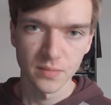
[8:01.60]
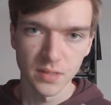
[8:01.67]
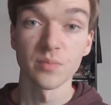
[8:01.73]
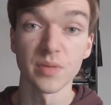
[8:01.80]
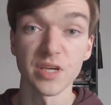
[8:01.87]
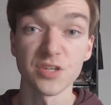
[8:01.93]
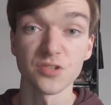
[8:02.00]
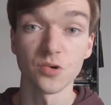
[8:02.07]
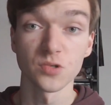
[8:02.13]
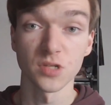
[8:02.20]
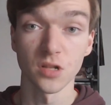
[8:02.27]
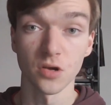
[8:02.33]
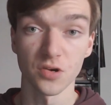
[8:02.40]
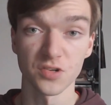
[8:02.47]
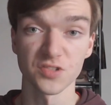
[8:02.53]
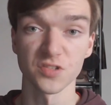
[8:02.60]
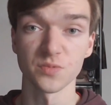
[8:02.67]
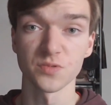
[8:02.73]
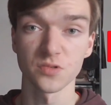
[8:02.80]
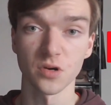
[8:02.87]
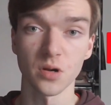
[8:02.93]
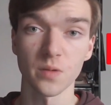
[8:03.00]
Be sure to like and
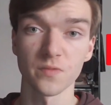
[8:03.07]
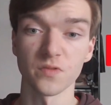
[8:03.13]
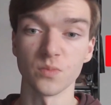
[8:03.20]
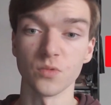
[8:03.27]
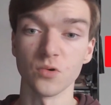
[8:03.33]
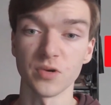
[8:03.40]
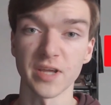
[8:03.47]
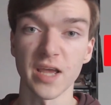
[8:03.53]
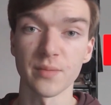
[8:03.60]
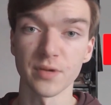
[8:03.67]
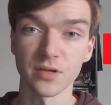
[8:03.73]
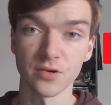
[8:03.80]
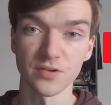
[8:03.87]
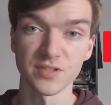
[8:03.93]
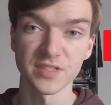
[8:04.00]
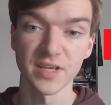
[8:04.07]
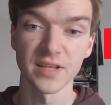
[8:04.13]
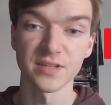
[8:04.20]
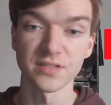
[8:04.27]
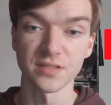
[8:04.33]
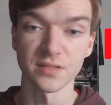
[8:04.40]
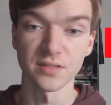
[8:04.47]
subscribe for more gaming
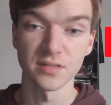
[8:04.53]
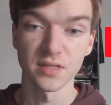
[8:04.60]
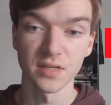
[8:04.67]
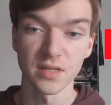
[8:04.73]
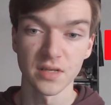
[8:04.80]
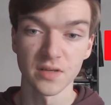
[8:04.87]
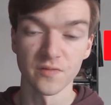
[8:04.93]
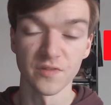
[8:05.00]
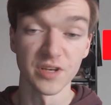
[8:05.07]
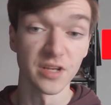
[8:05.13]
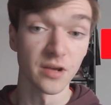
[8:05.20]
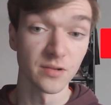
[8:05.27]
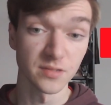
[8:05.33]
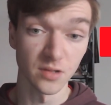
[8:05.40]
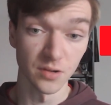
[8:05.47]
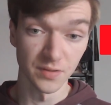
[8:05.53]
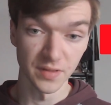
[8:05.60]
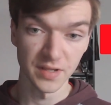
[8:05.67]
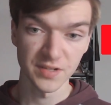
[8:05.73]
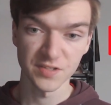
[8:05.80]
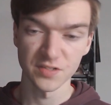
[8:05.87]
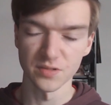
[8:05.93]
content and videos like
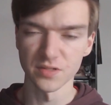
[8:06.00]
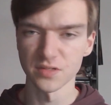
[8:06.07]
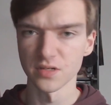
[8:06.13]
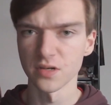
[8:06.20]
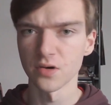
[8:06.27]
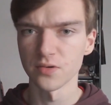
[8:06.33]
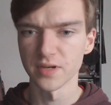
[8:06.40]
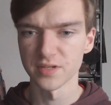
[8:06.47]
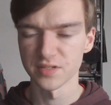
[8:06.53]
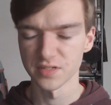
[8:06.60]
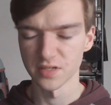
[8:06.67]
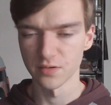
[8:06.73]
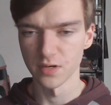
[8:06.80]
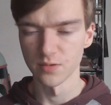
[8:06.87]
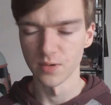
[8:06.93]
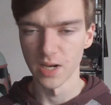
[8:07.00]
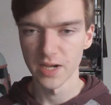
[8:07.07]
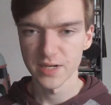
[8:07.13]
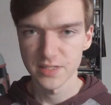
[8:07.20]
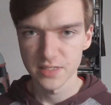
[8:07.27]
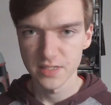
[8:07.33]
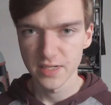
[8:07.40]
this that are not necessarily
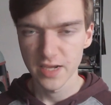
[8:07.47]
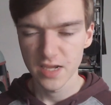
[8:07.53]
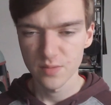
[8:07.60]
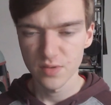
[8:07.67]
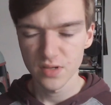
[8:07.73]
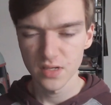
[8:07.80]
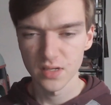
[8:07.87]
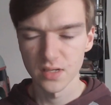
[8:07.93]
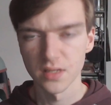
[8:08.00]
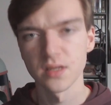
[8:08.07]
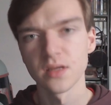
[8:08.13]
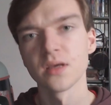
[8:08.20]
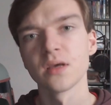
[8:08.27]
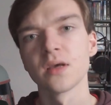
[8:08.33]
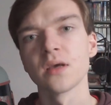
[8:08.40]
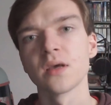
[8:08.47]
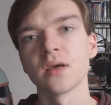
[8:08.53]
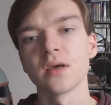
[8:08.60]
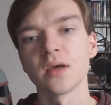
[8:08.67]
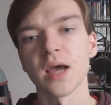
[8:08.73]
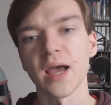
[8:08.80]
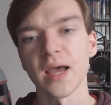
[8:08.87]
related to gaming.
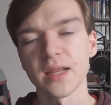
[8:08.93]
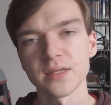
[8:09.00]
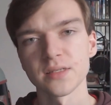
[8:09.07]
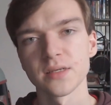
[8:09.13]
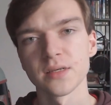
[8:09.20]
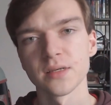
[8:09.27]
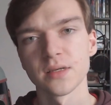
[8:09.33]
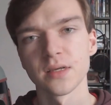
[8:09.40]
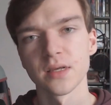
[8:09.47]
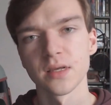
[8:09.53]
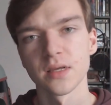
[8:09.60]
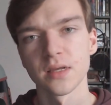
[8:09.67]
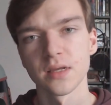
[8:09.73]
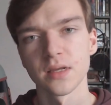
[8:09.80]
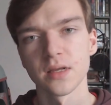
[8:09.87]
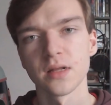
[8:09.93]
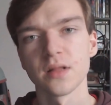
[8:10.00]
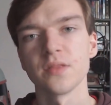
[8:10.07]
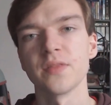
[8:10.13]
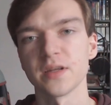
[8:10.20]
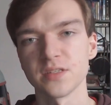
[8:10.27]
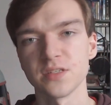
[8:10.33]
And
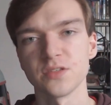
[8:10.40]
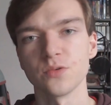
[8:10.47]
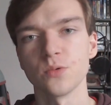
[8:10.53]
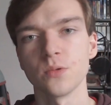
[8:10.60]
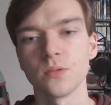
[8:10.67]
that is all.